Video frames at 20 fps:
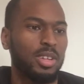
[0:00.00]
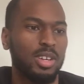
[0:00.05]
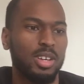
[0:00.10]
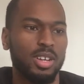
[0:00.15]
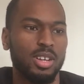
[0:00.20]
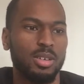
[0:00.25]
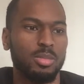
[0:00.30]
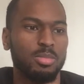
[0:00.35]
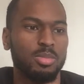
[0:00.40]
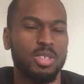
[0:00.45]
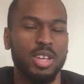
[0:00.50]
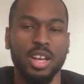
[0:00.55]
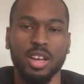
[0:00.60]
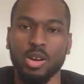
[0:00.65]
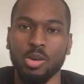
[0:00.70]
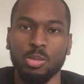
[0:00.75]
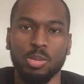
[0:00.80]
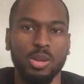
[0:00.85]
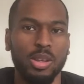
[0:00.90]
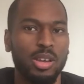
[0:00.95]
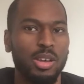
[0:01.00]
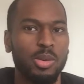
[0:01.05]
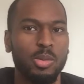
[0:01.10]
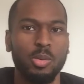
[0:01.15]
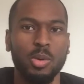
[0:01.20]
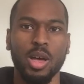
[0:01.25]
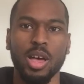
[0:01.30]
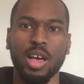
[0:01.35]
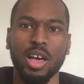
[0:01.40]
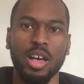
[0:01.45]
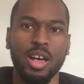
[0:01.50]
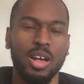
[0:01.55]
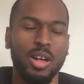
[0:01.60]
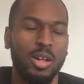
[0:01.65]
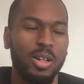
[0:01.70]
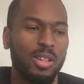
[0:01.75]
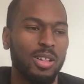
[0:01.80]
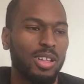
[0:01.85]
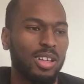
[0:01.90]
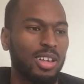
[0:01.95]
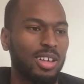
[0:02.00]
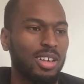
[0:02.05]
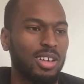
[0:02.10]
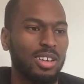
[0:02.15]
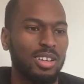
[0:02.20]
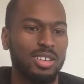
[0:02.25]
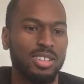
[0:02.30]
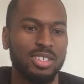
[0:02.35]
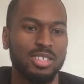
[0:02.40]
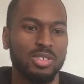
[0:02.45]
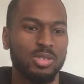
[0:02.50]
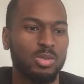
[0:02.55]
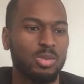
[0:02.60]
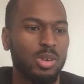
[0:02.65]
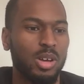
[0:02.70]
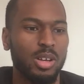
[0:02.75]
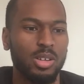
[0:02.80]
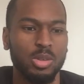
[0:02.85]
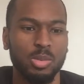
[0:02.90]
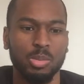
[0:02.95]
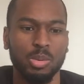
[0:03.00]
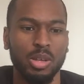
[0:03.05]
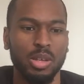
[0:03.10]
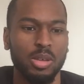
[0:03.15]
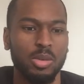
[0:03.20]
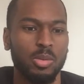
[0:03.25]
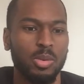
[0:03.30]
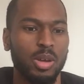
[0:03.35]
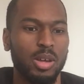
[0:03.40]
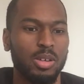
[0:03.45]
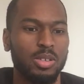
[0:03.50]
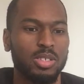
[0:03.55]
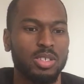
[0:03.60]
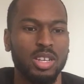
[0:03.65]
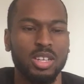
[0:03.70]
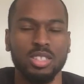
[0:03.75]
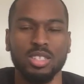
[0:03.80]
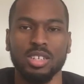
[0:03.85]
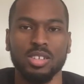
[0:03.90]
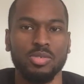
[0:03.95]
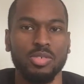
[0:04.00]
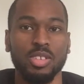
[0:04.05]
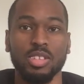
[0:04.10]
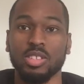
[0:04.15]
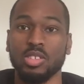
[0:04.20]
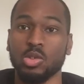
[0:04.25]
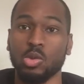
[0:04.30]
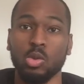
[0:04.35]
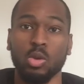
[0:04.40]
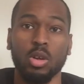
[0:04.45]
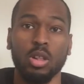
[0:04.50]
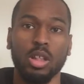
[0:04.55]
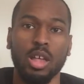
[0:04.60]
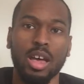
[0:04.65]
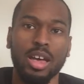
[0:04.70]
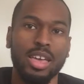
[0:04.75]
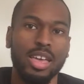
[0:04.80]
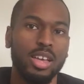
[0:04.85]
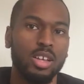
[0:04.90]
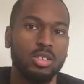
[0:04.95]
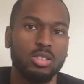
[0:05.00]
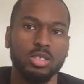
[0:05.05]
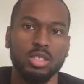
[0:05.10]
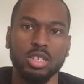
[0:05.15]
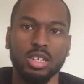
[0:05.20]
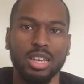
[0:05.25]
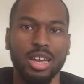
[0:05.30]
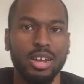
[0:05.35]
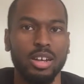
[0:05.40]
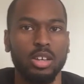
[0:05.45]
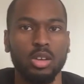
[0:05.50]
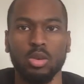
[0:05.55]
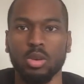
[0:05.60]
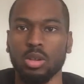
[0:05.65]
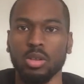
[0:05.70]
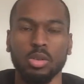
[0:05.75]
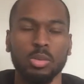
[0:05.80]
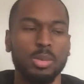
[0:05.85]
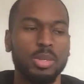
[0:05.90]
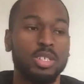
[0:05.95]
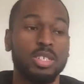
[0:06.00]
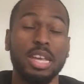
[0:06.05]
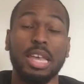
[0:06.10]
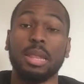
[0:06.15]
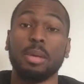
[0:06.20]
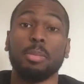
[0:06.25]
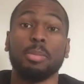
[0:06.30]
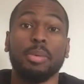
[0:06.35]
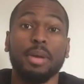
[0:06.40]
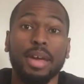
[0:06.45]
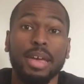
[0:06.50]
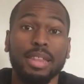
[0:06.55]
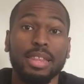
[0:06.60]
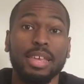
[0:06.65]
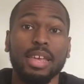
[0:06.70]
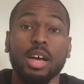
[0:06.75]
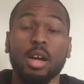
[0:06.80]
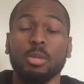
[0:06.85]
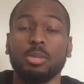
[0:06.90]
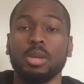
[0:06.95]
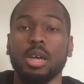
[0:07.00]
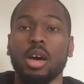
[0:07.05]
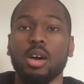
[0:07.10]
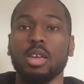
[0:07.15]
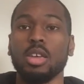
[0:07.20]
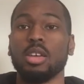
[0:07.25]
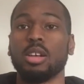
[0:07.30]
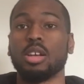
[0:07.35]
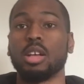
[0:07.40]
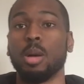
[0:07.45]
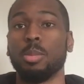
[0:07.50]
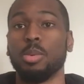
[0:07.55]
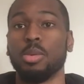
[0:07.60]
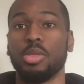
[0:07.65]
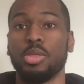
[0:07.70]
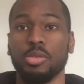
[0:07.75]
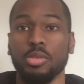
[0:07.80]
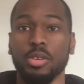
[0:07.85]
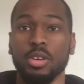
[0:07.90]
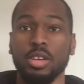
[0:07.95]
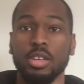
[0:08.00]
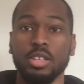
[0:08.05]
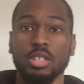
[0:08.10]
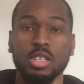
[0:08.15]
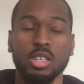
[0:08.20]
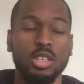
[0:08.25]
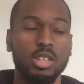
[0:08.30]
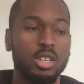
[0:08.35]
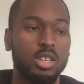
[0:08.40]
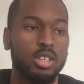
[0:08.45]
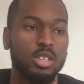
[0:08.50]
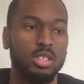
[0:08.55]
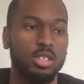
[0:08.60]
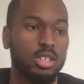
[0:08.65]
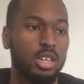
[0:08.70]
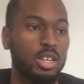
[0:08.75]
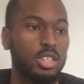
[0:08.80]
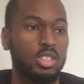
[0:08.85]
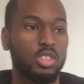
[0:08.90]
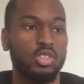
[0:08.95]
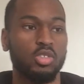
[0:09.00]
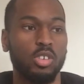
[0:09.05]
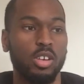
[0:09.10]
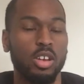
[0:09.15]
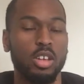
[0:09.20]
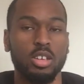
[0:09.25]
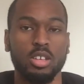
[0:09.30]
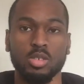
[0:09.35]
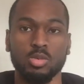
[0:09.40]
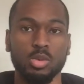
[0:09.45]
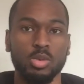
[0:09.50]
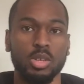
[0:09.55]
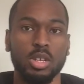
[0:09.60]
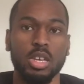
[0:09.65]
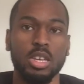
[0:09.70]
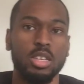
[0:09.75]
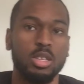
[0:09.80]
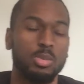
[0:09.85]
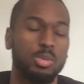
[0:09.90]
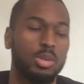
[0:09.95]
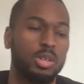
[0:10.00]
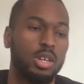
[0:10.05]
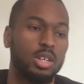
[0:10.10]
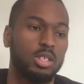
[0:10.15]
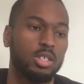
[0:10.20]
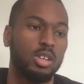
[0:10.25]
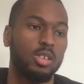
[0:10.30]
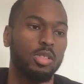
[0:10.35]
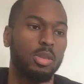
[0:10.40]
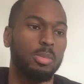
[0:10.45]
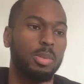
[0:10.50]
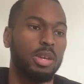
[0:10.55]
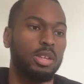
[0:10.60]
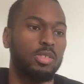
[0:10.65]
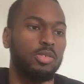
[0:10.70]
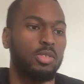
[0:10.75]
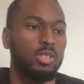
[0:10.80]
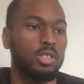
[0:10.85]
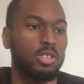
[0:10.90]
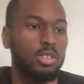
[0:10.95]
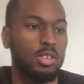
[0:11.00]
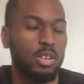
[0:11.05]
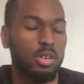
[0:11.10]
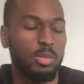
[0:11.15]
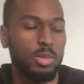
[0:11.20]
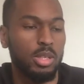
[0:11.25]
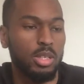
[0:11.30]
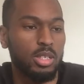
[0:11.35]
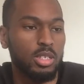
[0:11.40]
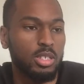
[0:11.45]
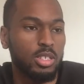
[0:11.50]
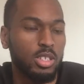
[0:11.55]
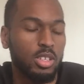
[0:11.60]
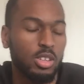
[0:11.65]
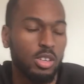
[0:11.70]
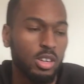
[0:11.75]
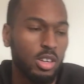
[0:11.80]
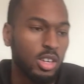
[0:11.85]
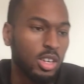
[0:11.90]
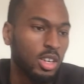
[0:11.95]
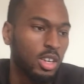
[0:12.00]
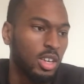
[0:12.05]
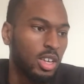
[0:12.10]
Um, Checo played well. Uh, who else played well? Justin really scored a lot. LG got it going a little bit. Jaylen Brantley helped out. He had a couple threes, so that's great because we need his production off the bench for the tournament this year.